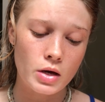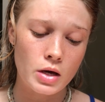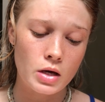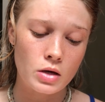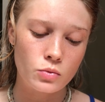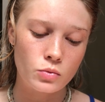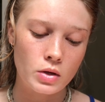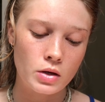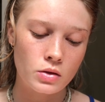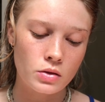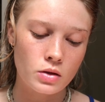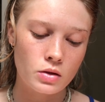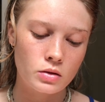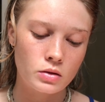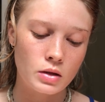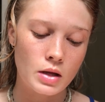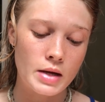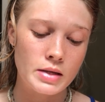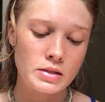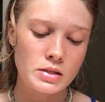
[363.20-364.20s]
ate with
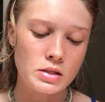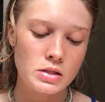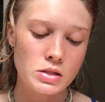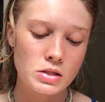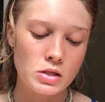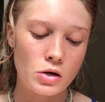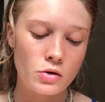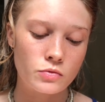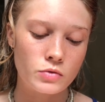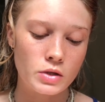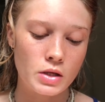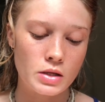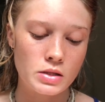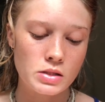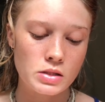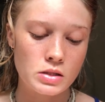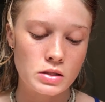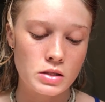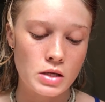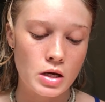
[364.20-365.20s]
lines itself against
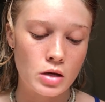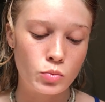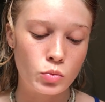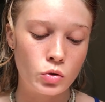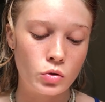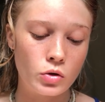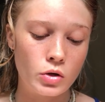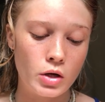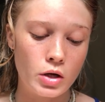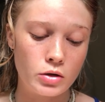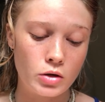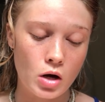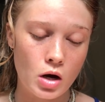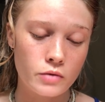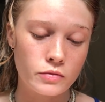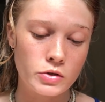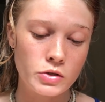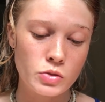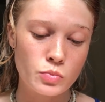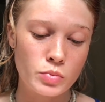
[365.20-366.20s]
the table and
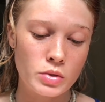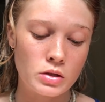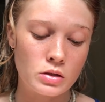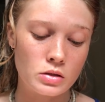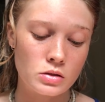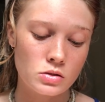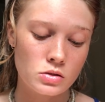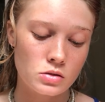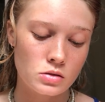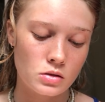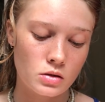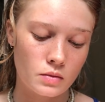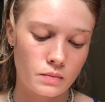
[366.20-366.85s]
offers peace.